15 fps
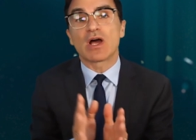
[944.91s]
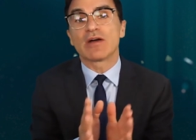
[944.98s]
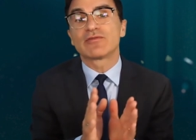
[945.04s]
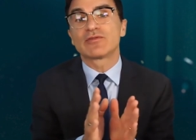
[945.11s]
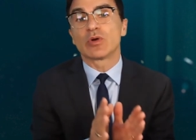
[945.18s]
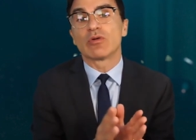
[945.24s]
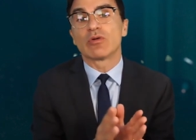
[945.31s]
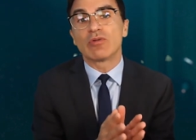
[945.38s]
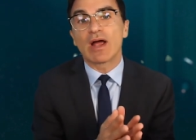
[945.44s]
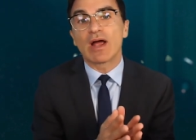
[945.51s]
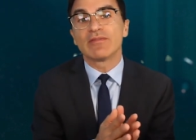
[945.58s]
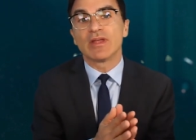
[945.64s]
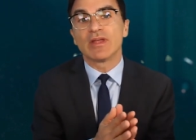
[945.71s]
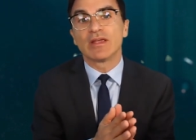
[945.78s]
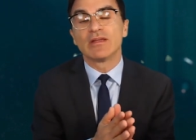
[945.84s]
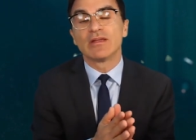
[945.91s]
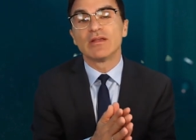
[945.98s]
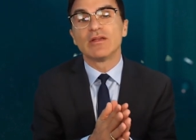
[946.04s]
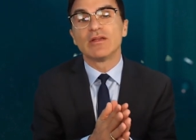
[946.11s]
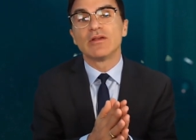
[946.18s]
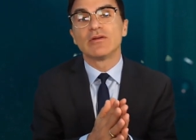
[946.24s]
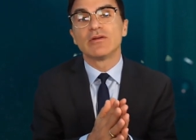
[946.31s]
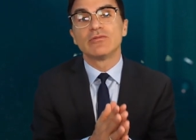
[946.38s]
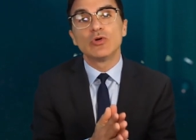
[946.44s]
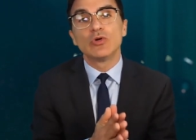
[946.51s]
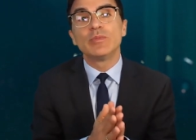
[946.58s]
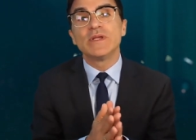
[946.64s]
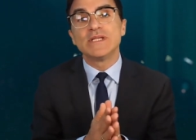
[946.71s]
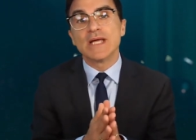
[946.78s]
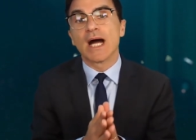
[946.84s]
after arriving,
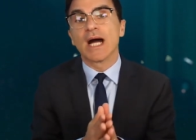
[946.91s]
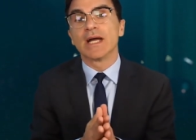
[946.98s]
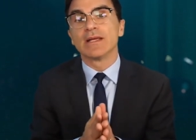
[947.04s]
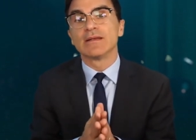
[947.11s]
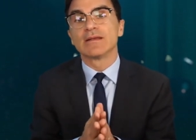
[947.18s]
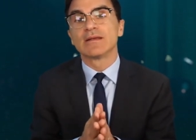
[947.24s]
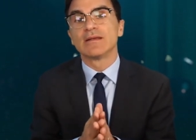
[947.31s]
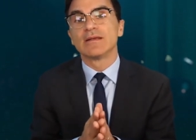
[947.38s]
Ruby died.